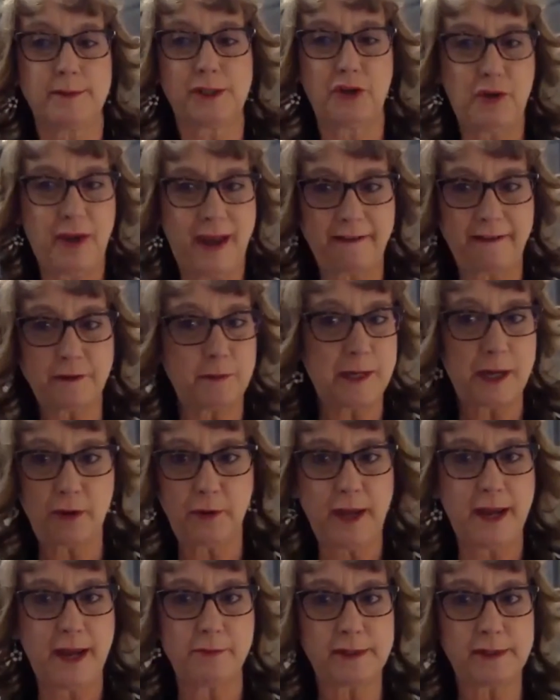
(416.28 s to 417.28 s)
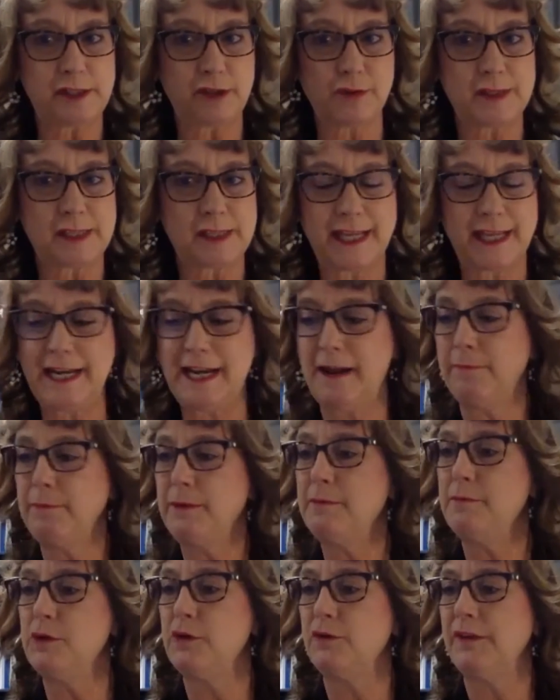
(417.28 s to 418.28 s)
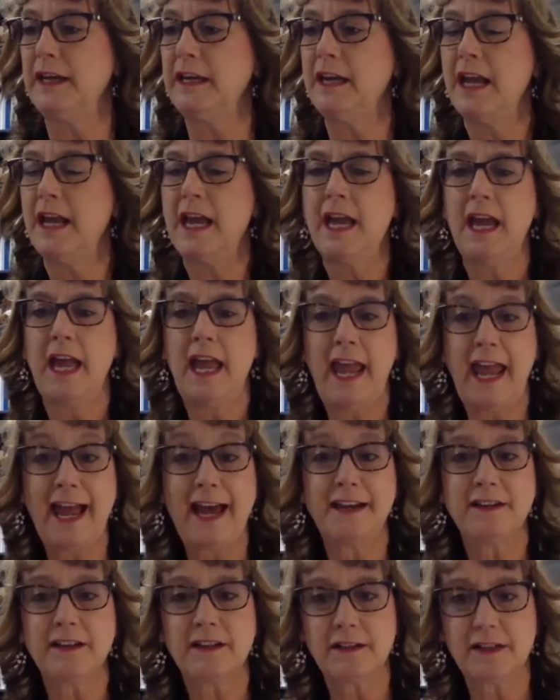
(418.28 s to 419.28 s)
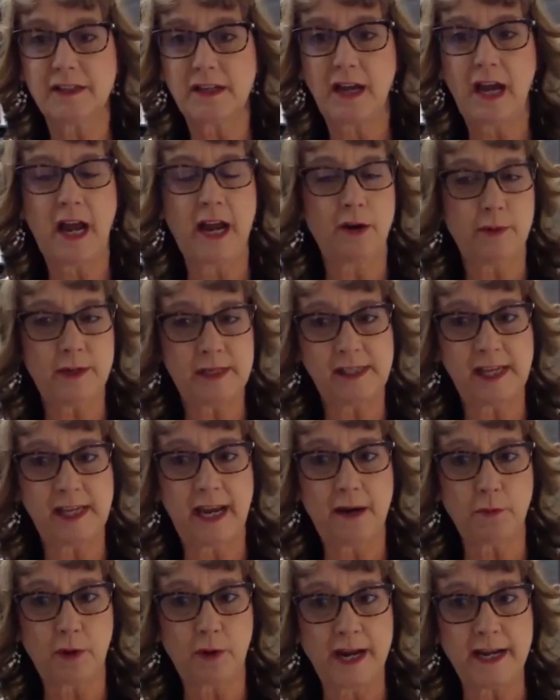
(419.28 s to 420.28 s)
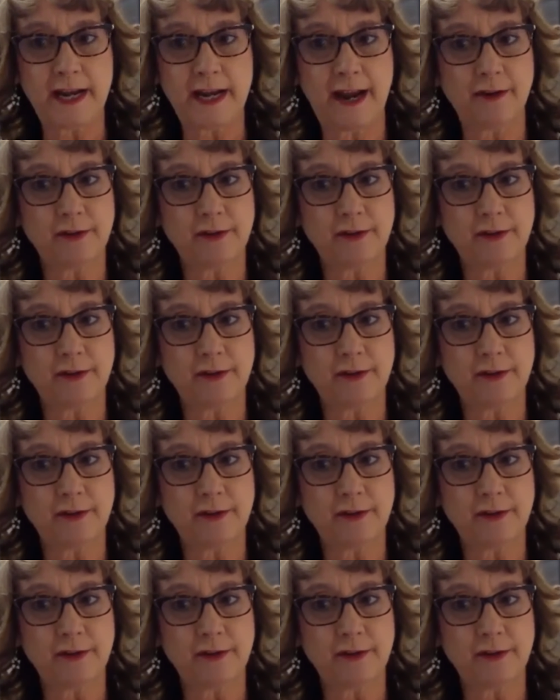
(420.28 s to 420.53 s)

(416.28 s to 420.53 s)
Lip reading: So you have to be okay with students getting up and moving. And I always say right now,